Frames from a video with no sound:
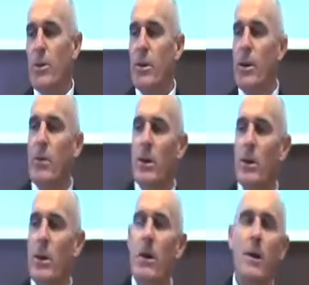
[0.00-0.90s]
So
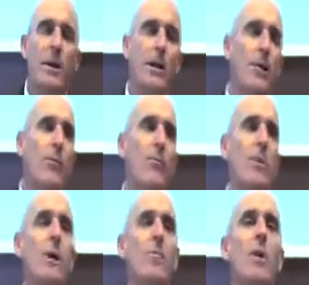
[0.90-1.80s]
gift
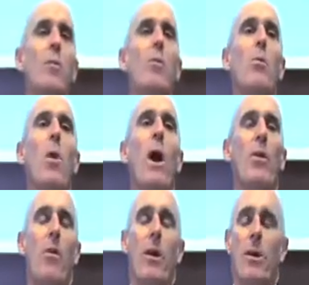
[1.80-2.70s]
relief number
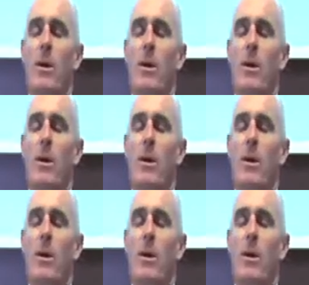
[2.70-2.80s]
one